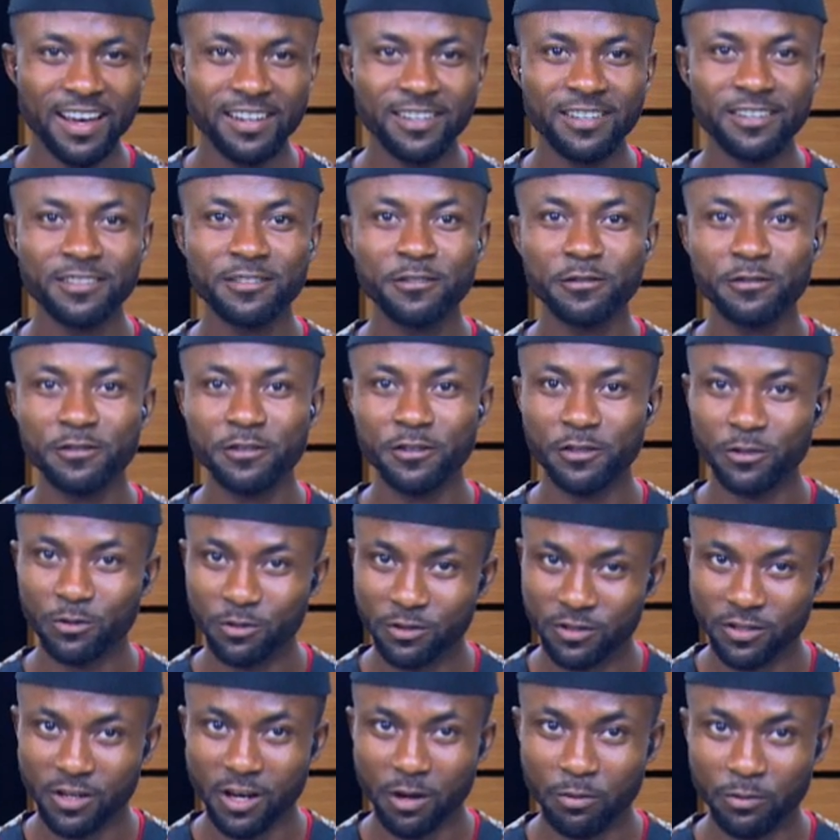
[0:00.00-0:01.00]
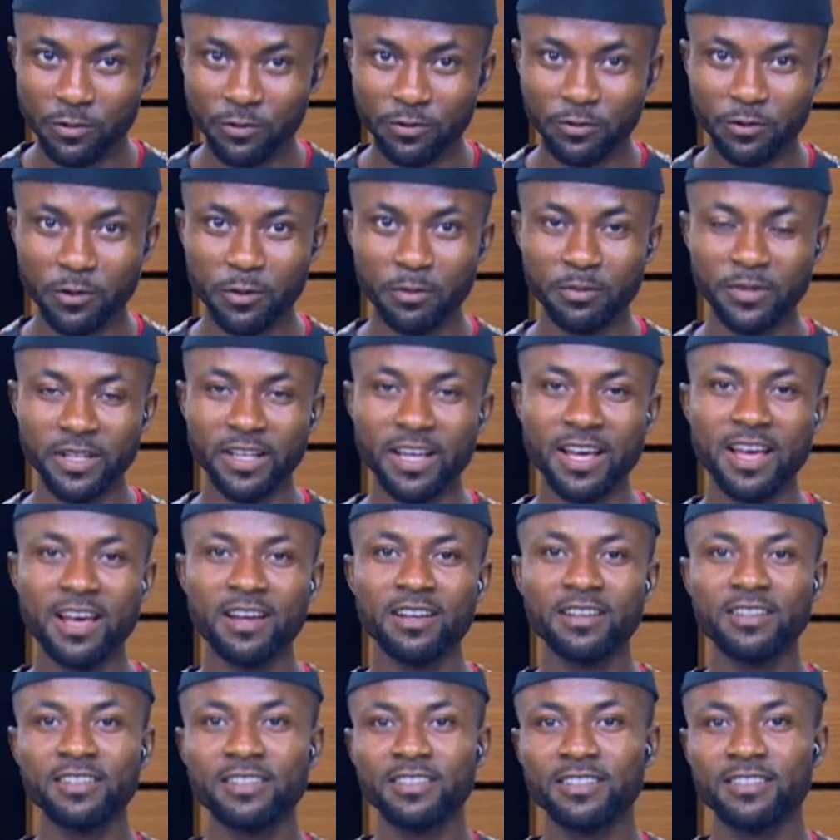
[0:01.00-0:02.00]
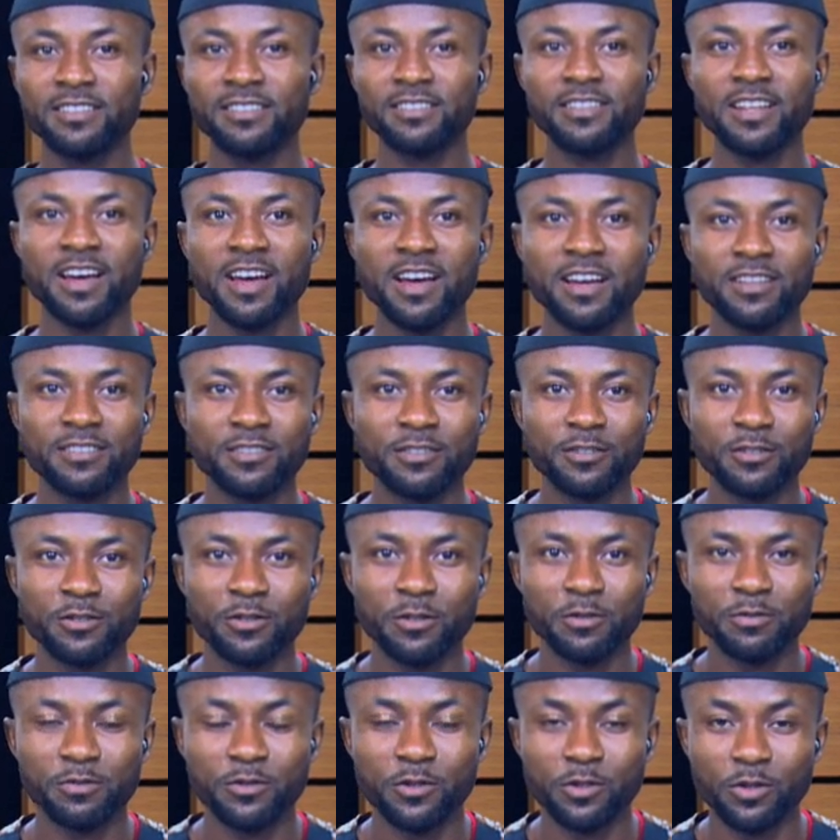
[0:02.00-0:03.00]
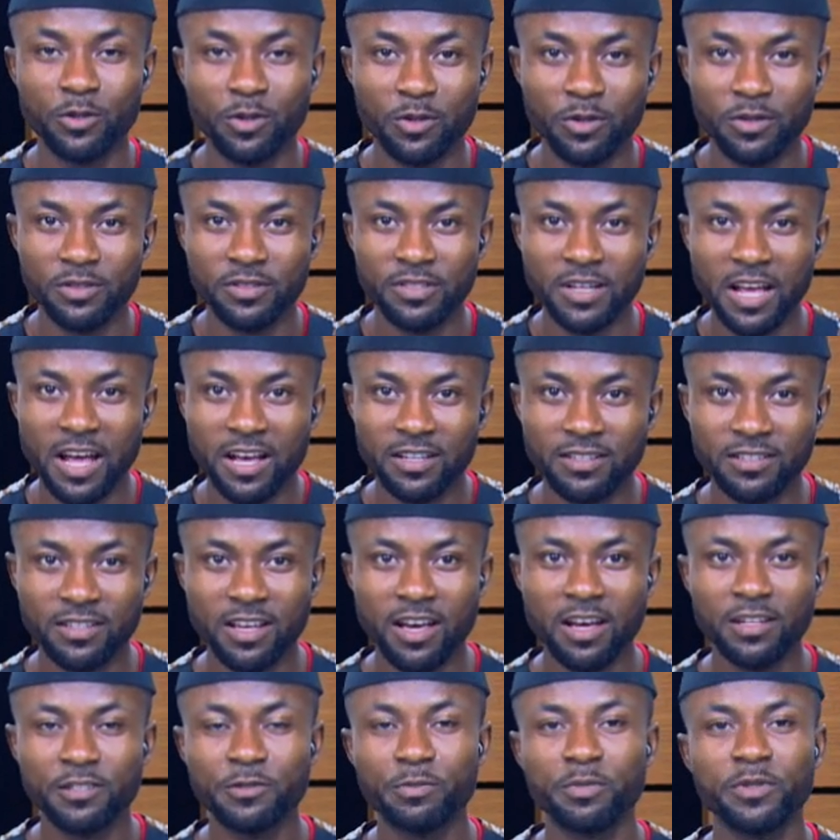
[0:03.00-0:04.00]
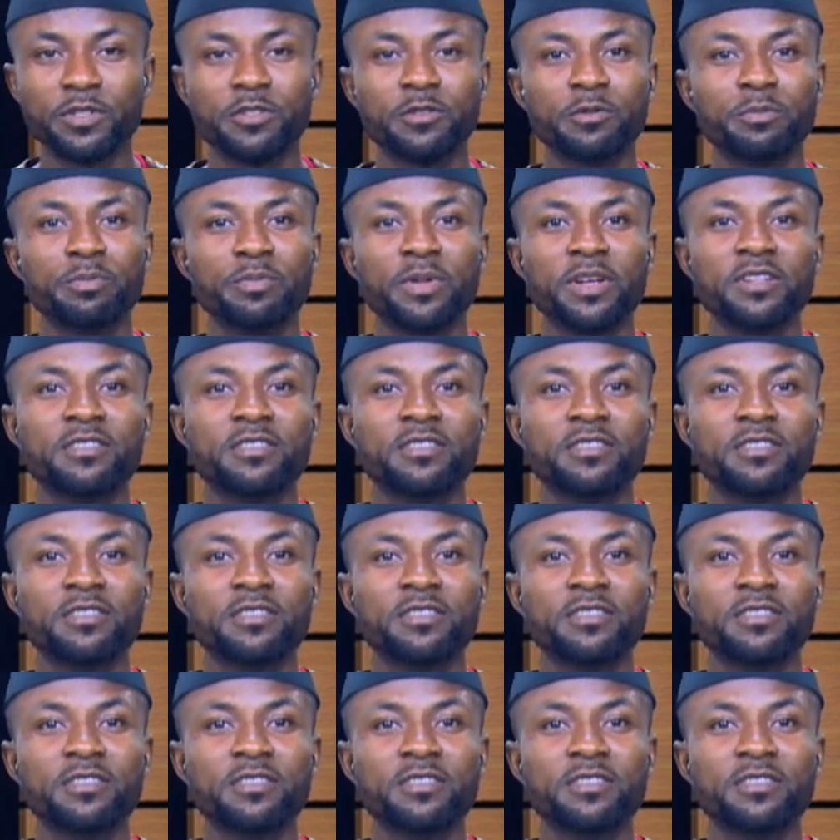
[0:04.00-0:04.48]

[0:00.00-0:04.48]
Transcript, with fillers: Another good news coming from the Anglican Diocese of Jos, as Archbishop